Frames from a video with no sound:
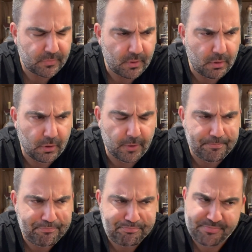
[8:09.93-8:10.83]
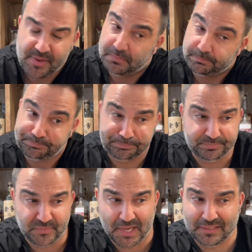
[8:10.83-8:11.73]
Oh,
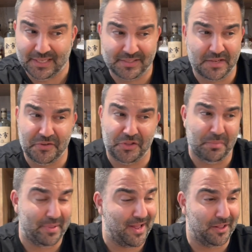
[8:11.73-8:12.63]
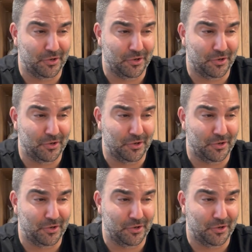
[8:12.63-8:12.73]
not less of it on the palate,